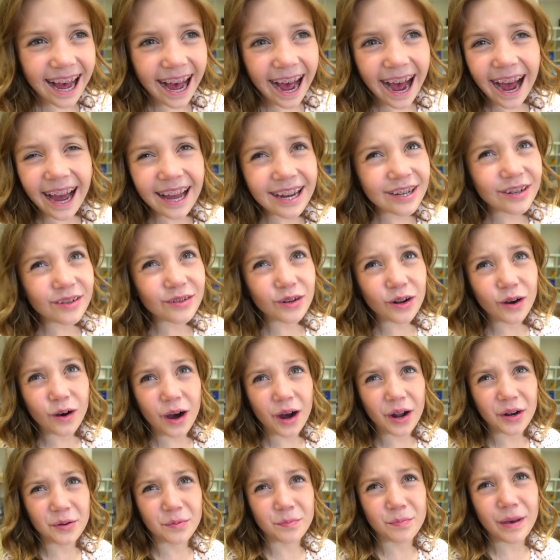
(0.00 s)
I don't know
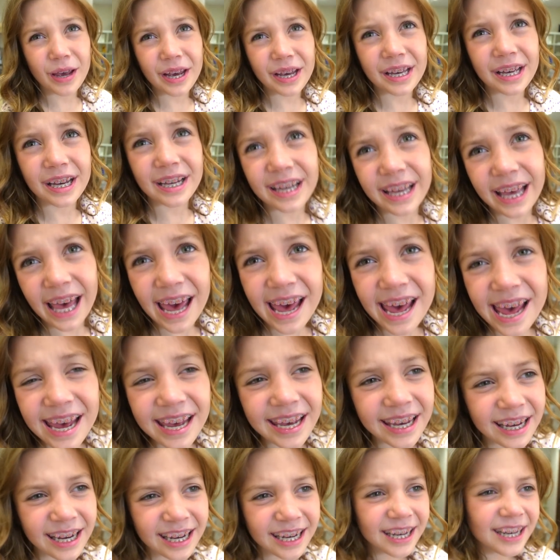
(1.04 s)
how to bake a
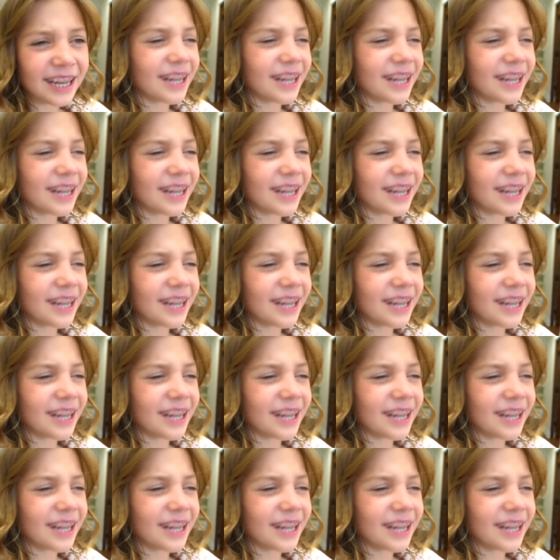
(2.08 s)
cake.